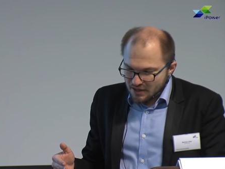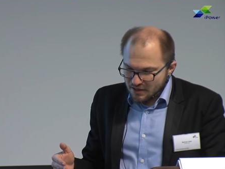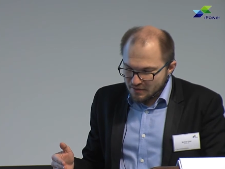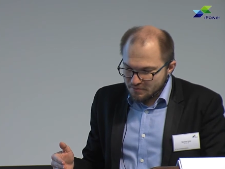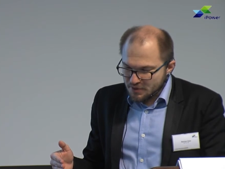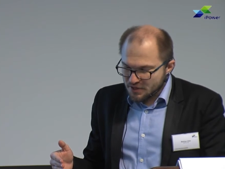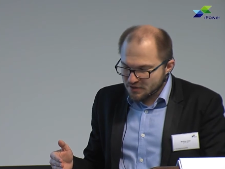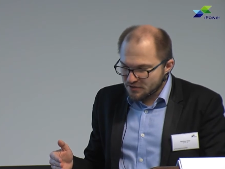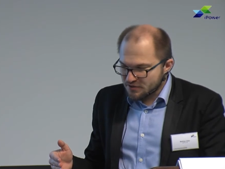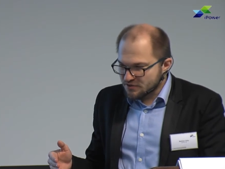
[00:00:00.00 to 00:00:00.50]

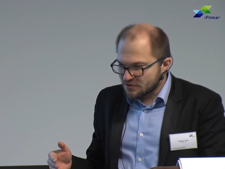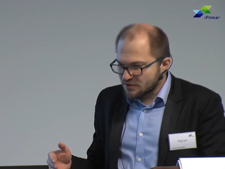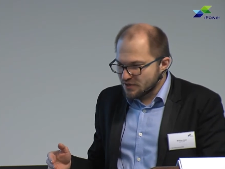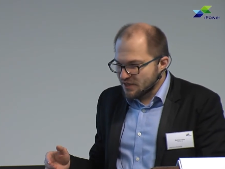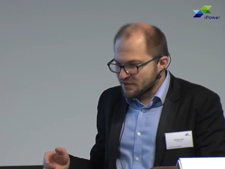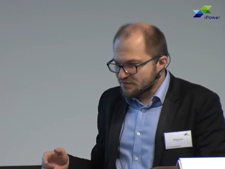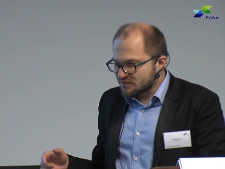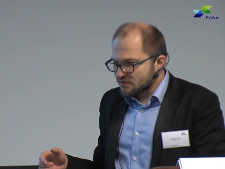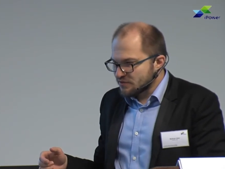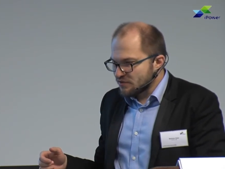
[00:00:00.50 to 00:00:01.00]
because you
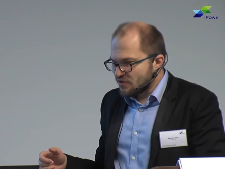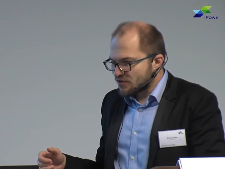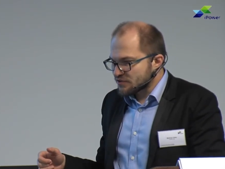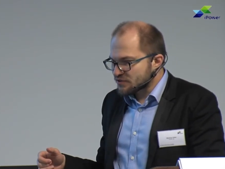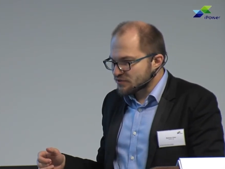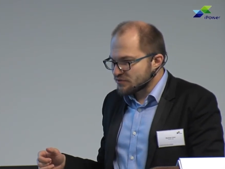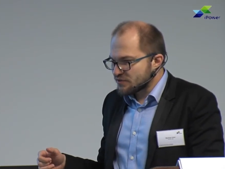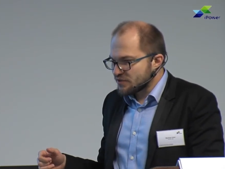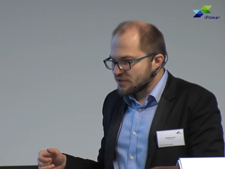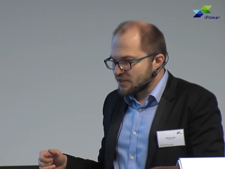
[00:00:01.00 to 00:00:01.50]
have
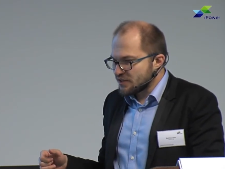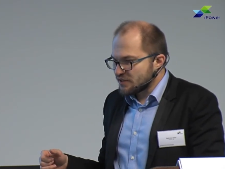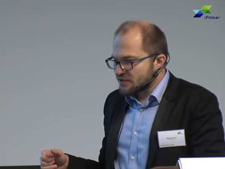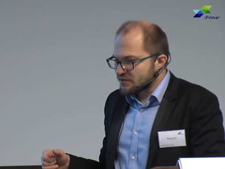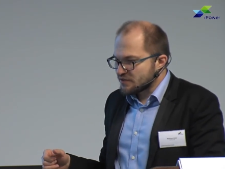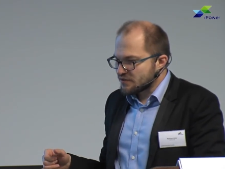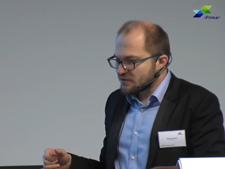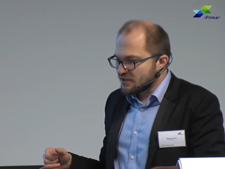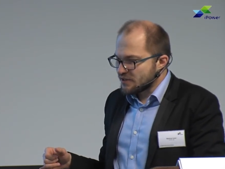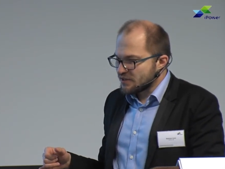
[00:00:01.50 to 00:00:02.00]
also
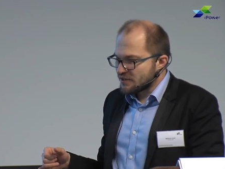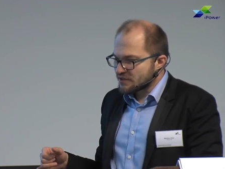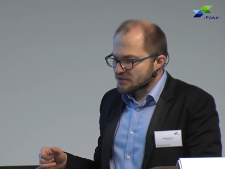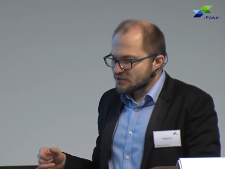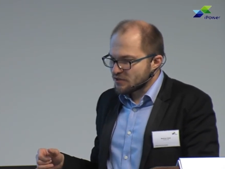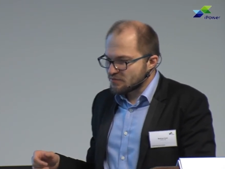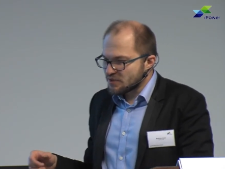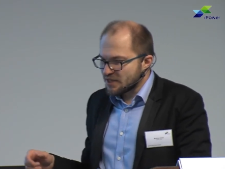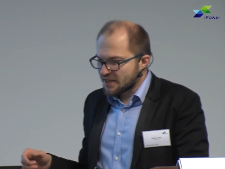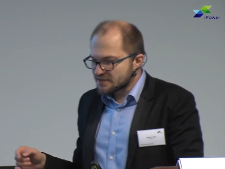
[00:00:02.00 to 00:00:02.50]
the
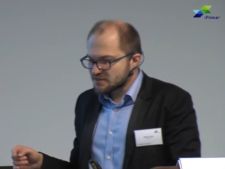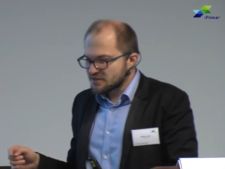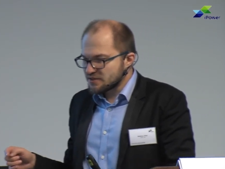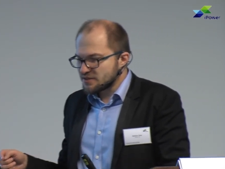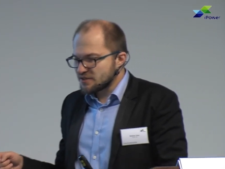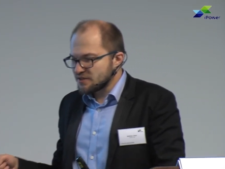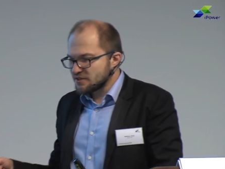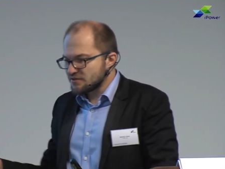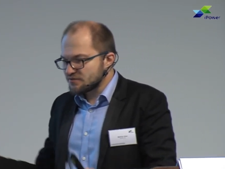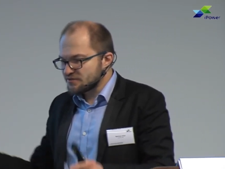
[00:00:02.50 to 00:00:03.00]

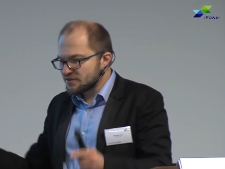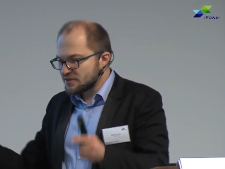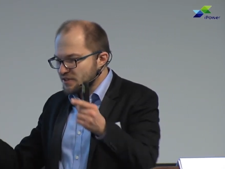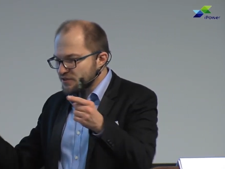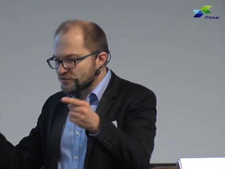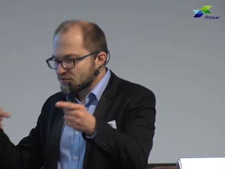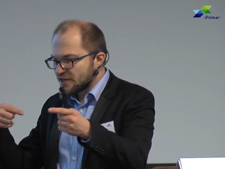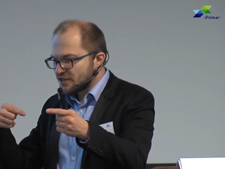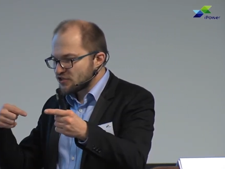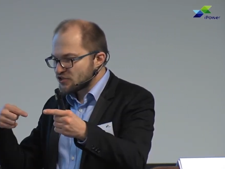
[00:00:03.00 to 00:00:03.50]
complexity of
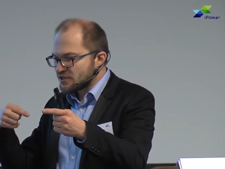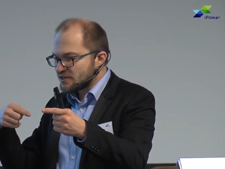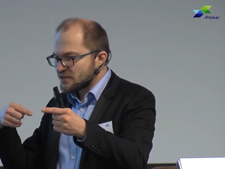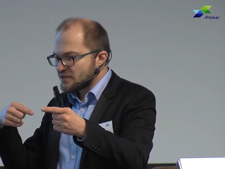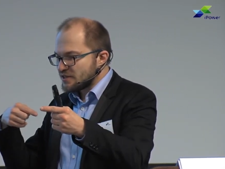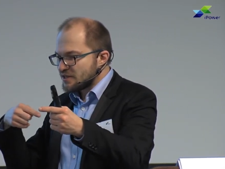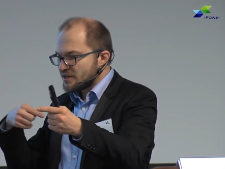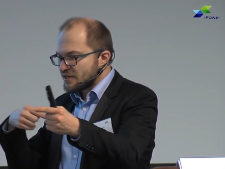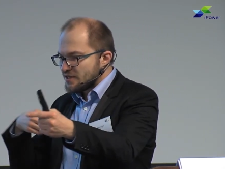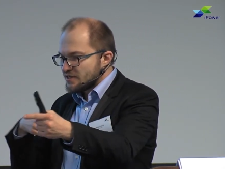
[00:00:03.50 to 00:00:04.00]
integration
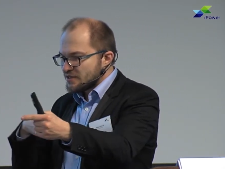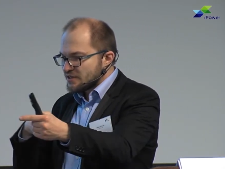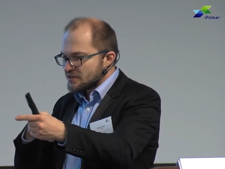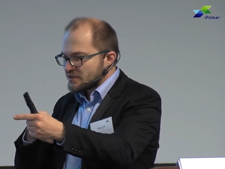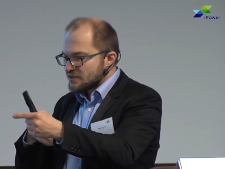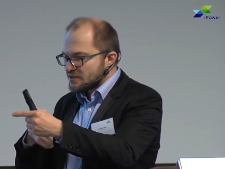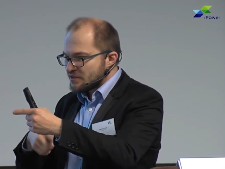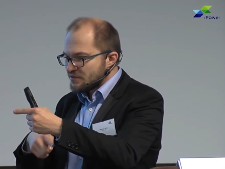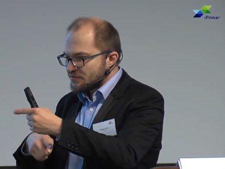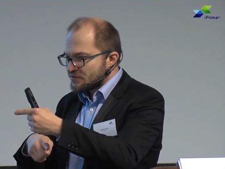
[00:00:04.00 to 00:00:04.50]
in an
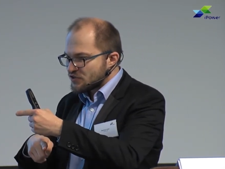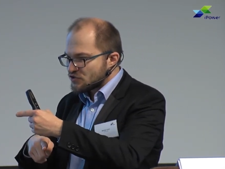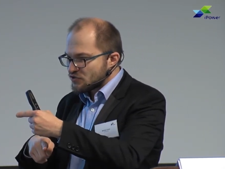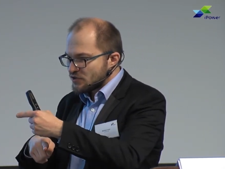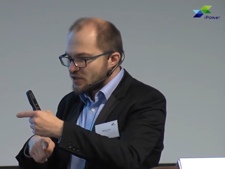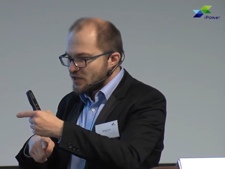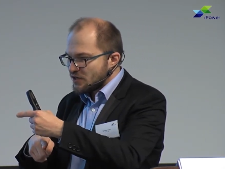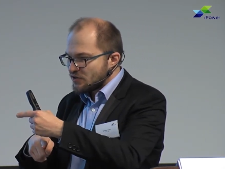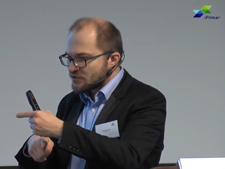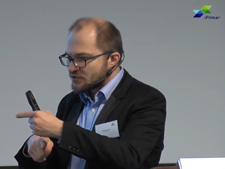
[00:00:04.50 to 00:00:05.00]

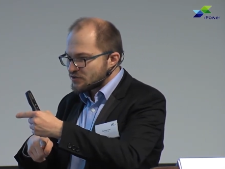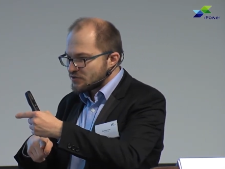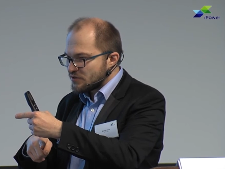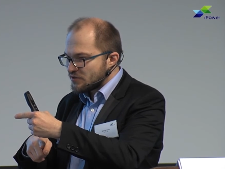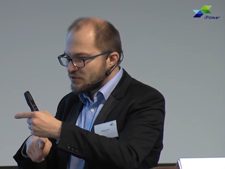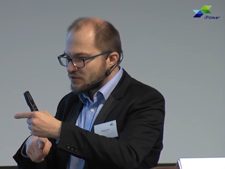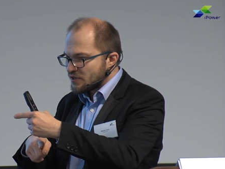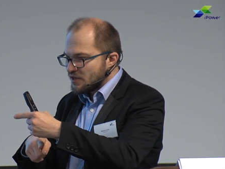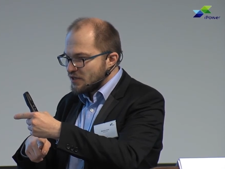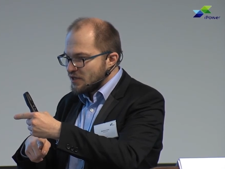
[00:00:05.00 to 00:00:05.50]
individual
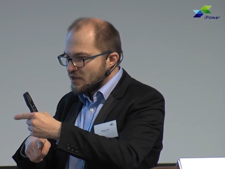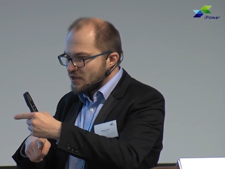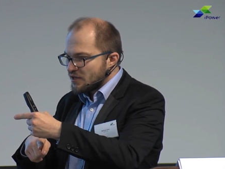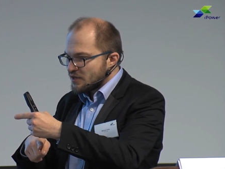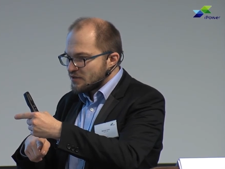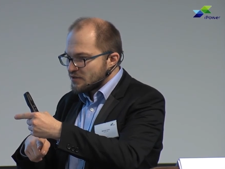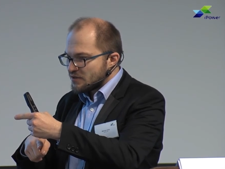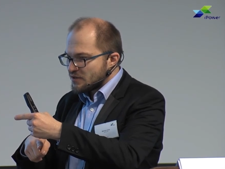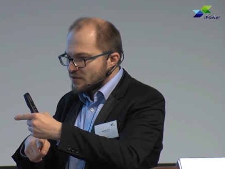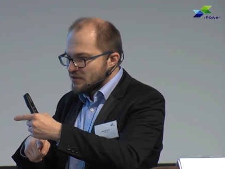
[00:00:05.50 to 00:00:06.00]
household,
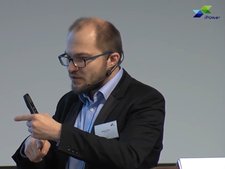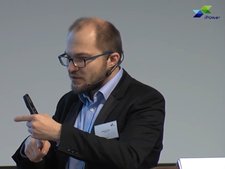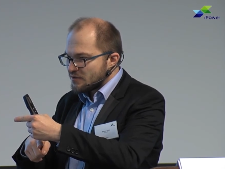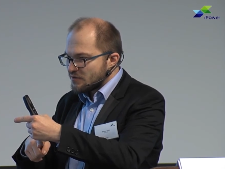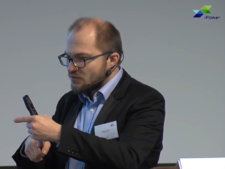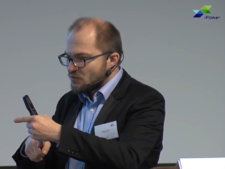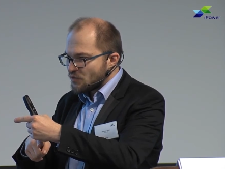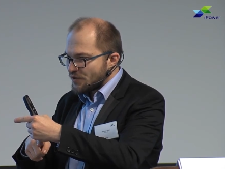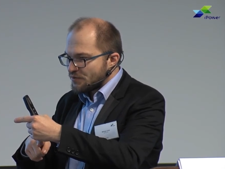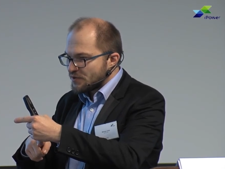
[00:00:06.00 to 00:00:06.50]

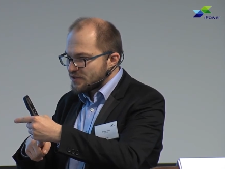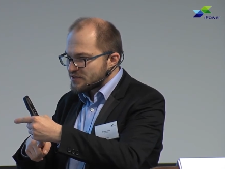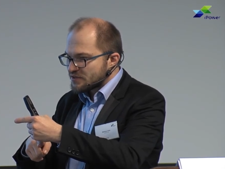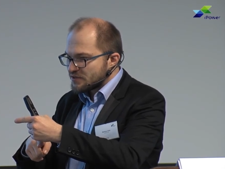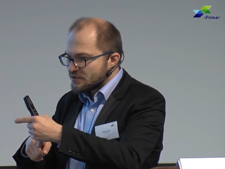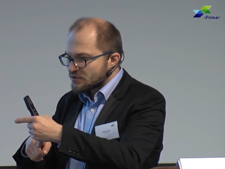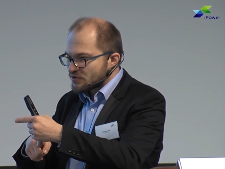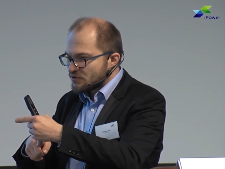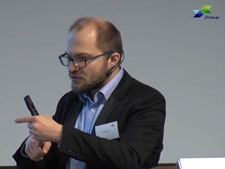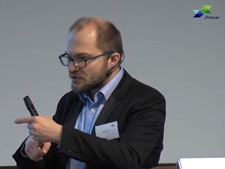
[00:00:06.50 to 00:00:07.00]
whereas
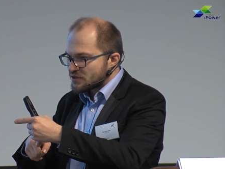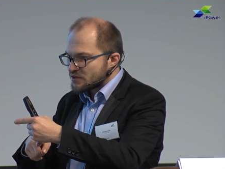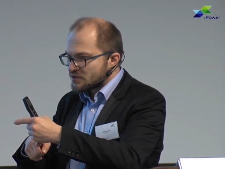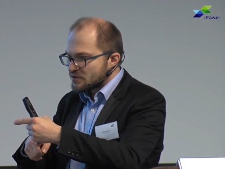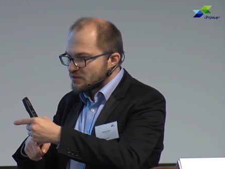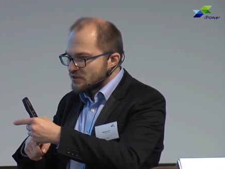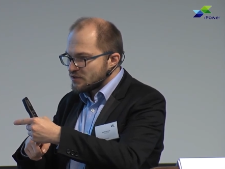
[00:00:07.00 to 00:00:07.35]
you could